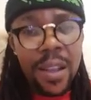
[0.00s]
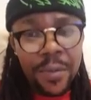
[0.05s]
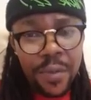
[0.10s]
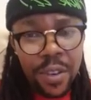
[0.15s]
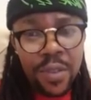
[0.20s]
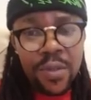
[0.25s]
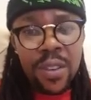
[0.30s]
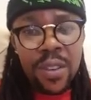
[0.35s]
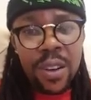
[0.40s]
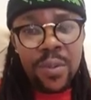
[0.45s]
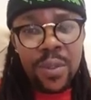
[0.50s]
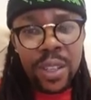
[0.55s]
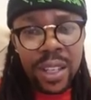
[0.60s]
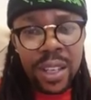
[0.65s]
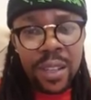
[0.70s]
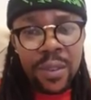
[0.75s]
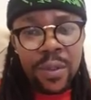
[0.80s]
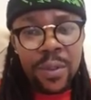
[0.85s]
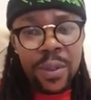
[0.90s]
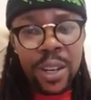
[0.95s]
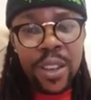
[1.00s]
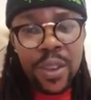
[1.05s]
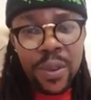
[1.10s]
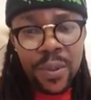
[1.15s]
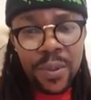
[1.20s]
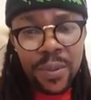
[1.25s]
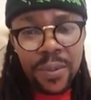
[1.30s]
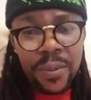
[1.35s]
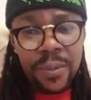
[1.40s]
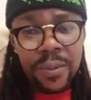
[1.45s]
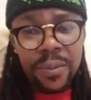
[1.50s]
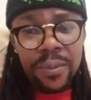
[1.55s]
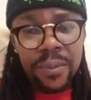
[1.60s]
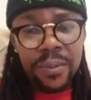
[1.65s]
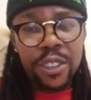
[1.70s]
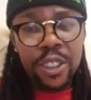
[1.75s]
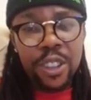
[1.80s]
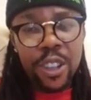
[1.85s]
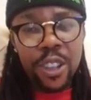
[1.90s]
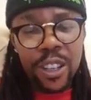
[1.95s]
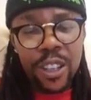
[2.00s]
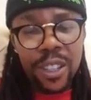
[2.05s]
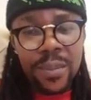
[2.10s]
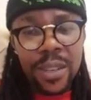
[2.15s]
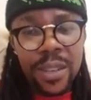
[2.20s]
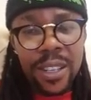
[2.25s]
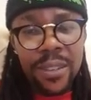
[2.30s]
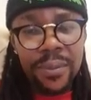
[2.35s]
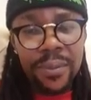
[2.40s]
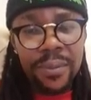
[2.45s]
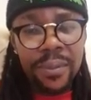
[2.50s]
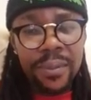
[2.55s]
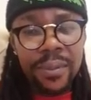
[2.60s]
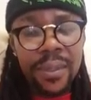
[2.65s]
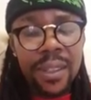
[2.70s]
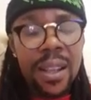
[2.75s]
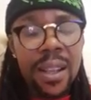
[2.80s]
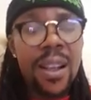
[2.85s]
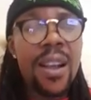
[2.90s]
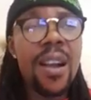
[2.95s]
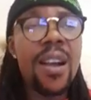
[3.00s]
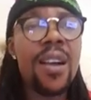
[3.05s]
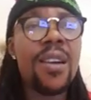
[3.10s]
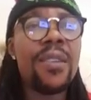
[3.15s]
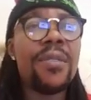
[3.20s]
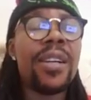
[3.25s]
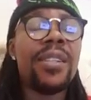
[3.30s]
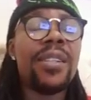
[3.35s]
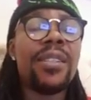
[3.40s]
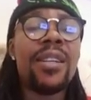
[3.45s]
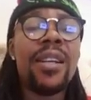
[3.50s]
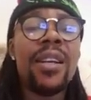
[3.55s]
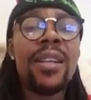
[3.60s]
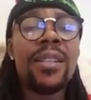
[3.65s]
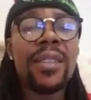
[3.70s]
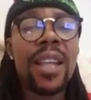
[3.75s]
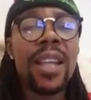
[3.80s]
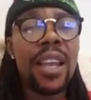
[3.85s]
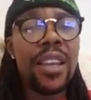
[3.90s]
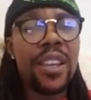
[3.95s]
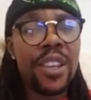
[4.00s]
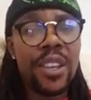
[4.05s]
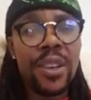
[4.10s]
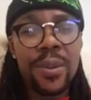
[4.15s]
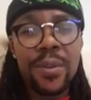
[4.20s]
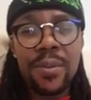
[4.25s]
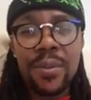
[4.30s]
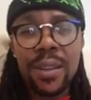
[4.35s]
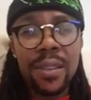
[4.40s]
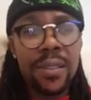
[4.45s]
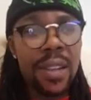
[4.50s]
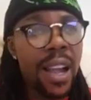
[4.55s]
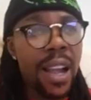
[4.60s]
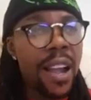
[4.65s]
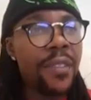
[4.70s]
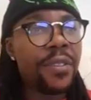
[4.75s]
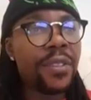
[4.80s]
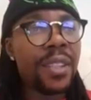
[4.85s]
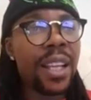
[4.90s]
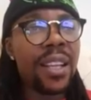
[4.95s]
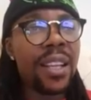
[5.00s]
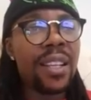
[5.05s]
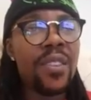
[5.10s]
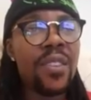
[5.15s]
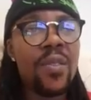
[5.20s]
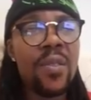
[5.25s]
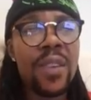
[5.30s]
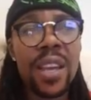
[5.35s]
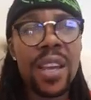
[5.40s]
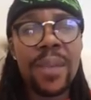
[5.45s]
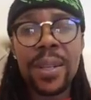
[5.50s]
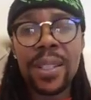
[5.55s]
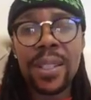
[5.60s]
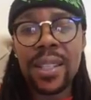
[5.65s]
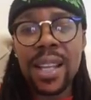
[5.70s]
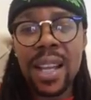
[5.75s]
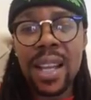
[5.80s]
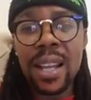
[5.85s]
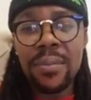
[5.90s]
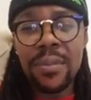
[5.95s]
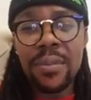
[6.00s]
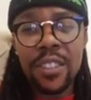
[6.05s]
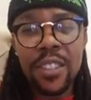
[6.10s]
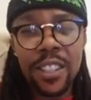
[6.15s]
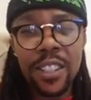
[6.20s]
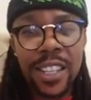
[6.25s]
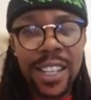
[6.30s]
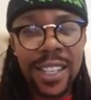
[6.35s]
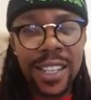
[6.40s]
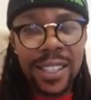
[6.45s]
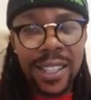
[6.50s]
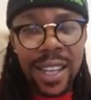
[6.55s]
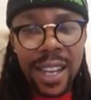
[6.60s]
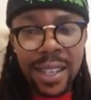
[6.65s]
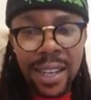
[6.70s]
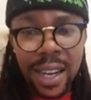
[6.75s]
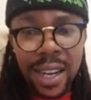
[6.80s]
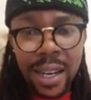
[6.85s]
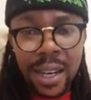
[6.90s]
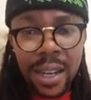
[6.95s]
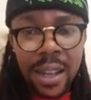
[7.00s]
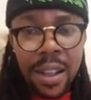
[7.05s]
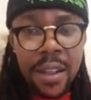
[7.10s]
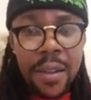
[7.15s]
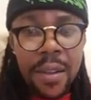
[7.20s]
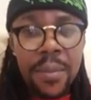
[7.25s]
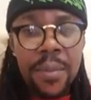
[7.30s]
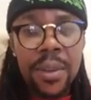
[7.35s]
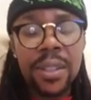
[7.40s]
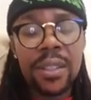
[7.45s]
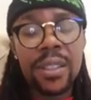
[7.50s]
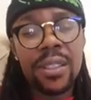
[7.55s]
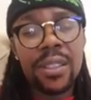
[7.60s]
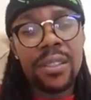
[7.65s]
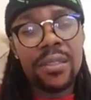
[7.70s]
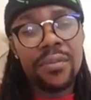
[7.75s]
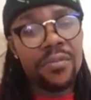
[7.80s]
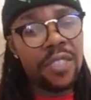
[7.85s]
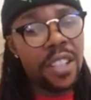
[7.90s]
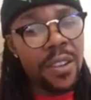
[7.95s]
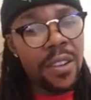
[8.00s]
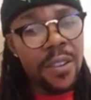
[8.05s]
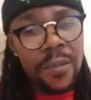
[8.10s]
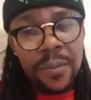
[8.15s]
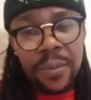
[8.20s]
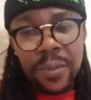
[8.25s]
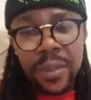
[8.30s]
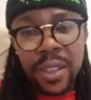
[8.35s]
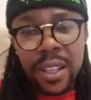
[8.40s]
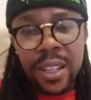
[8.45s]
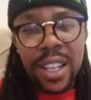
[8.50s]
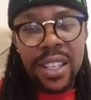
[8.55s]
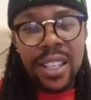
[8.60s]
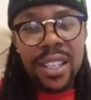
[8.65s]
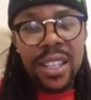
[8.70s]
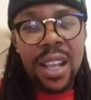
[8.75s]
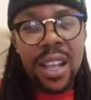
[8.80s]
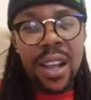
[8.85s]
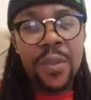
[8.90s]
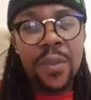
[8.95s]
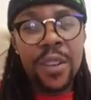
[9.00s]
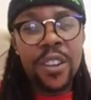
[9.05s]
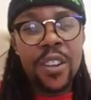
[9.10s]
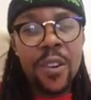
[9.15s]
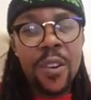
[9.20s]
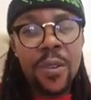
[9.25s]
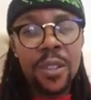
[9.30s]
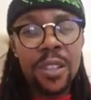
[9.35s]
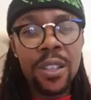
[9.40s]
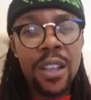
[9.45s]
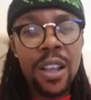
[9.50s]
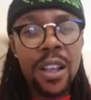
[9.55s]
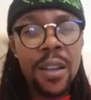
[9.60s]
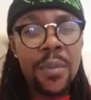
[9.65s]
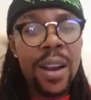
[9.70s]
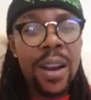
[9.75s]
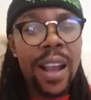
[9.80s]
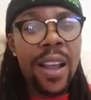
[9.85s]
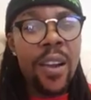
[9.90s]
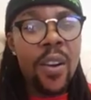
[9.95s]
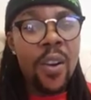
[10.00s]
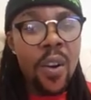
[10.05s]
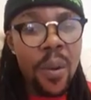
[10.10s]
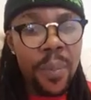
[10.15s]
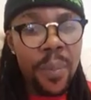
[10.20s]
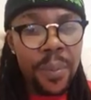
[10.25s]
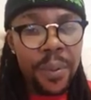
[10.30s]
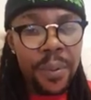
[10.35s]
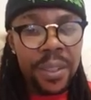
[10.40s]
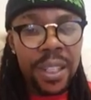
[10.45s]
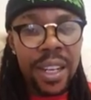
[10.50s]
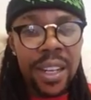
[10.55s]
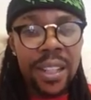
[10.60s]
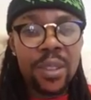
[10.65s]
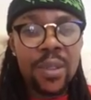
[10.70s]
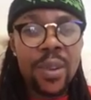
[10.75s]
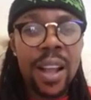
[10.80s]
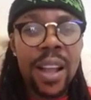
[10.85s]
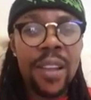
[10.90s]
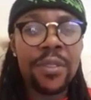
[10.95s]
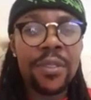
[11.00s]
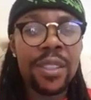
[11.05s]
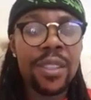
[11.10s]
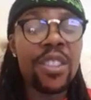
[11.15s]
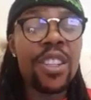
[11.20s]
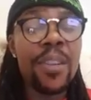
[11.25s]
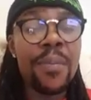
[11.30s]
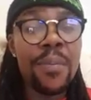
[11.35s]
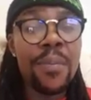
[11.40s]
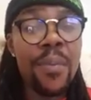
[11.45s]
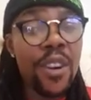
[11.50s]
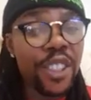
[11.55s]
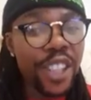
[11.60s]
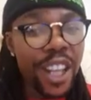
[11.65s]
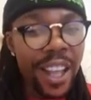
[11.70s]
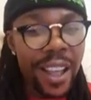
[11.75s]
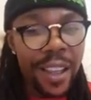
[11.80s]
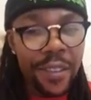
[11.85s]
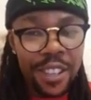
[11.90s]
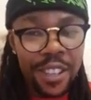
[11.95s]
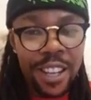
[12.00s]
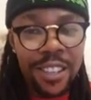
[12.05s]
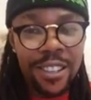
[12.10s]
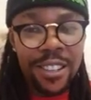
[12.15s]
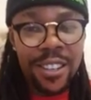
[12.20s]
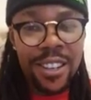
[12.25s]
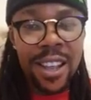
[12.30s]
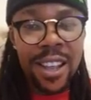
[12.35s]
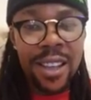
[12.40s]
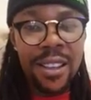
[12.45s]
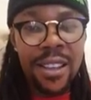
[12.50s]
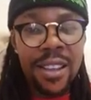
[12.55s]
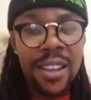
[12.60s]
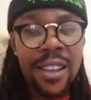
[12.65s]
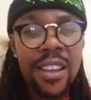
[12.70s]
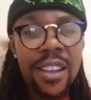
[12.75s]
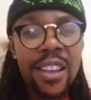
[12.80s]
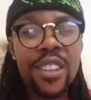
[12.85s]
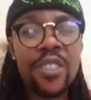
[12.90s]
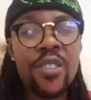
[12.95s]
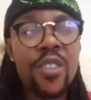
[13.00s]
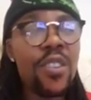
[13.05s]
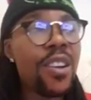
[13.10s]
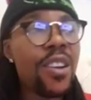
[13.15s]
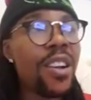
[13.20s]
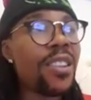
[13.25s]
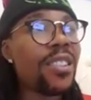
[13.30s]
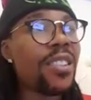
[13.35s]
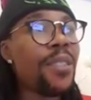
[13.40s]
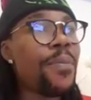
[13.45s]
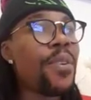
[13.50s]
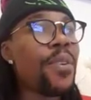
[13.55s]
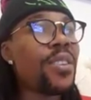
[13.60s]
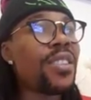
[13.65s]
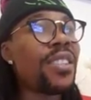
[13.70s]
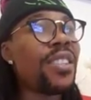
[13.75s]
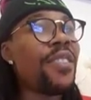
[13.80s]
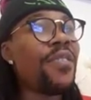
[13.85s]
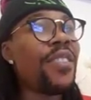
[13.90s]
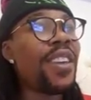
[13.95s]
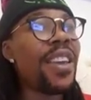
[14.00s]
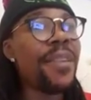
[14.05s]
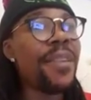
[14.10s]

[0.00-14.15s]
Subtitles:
I'm going to run with it with you. Trust me. All right. Thank you. I've taken a whole heap of time. Not intended. But, this is how it goes. But I hope the much I have said today is going to cause a positive